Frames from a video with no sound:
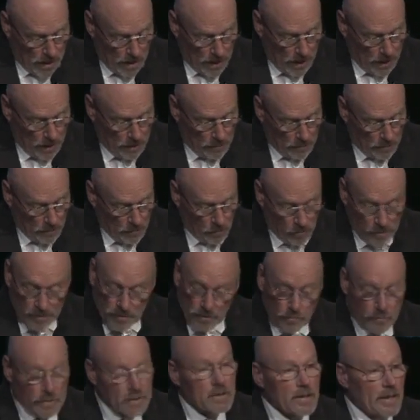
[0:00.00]
And
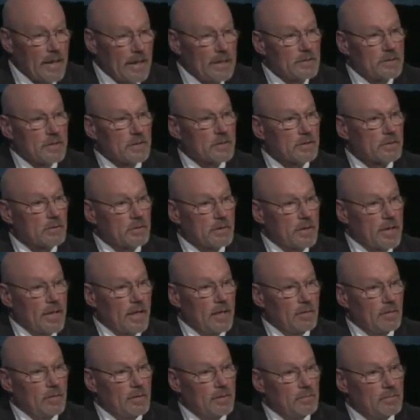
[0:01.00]
whether we like this or
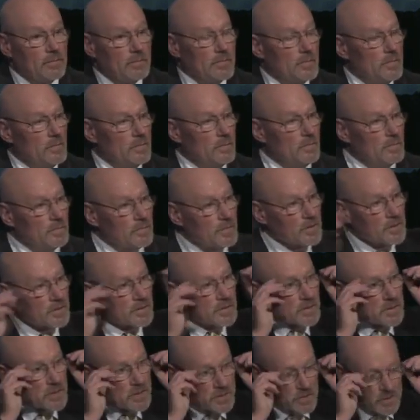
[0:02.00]
not, brothers
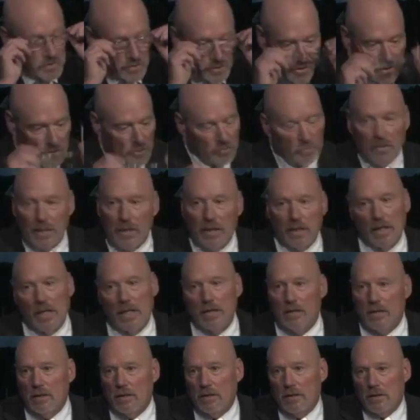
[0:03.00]
and sisters, you may
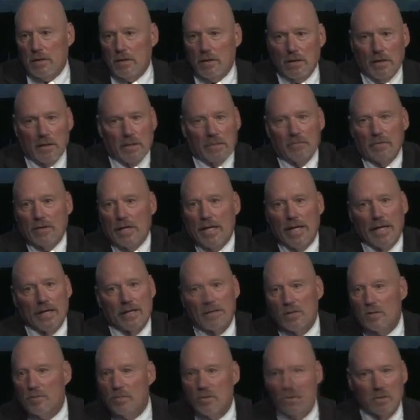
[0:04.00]
never had
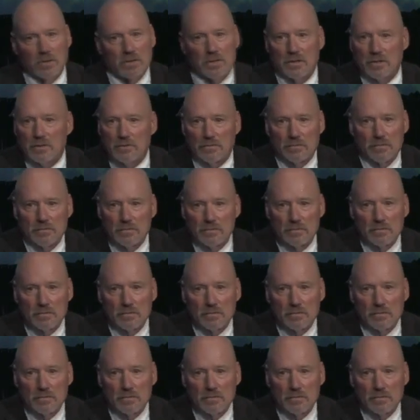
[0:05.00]
an abortion,